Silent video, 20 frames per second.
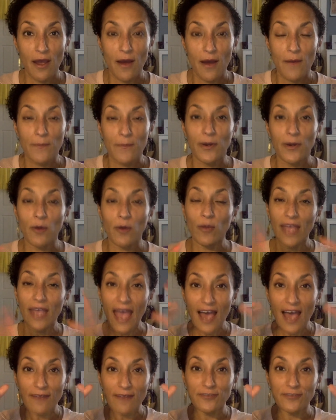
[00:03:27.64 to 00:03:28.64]
But we
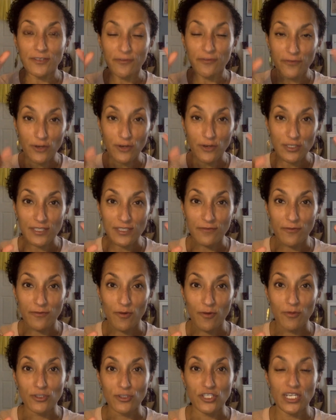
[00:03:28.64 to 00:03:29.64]
have to first and
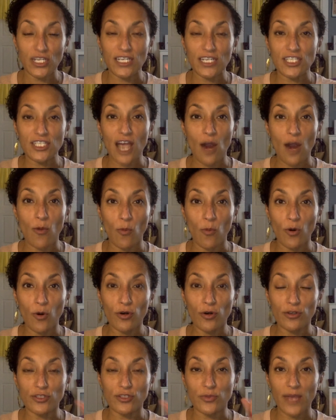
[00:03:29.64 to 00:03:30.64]
foremost change our
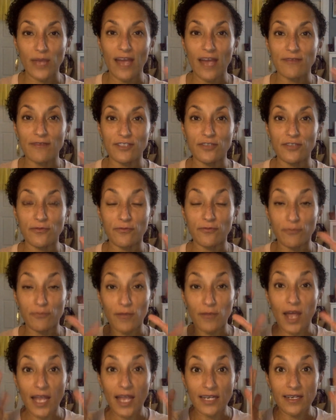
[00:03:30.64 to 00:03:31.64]
words. We have to
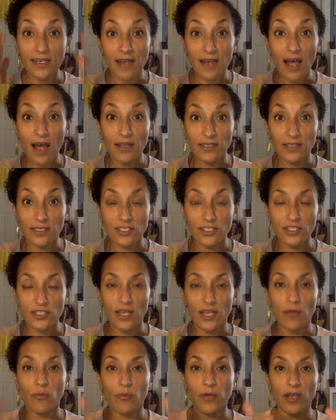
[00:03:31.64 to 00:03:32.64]
acknowledge
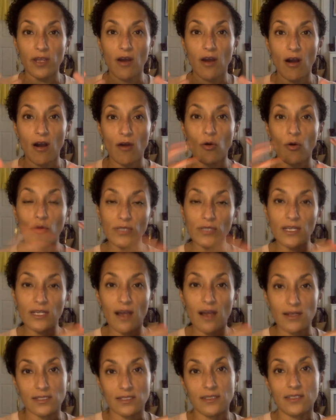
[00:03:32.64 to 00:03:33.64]
that we are holding
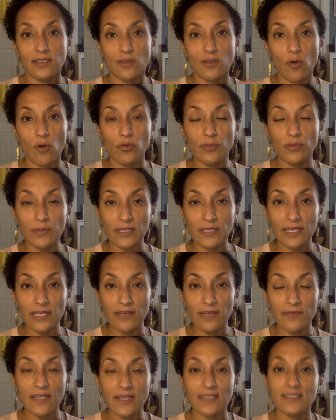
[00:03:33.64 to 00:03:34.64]
on to this old
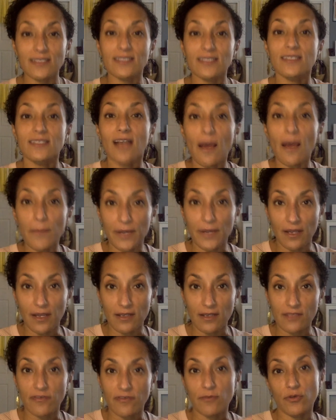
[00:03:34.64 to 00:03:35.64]
belief that's stopping
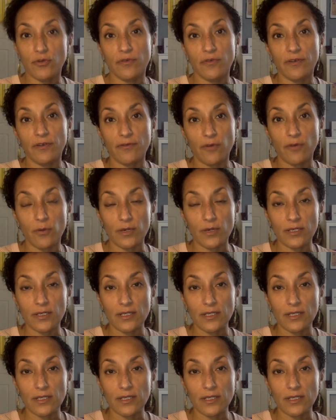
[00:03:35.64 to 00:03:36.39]
us from moving forward.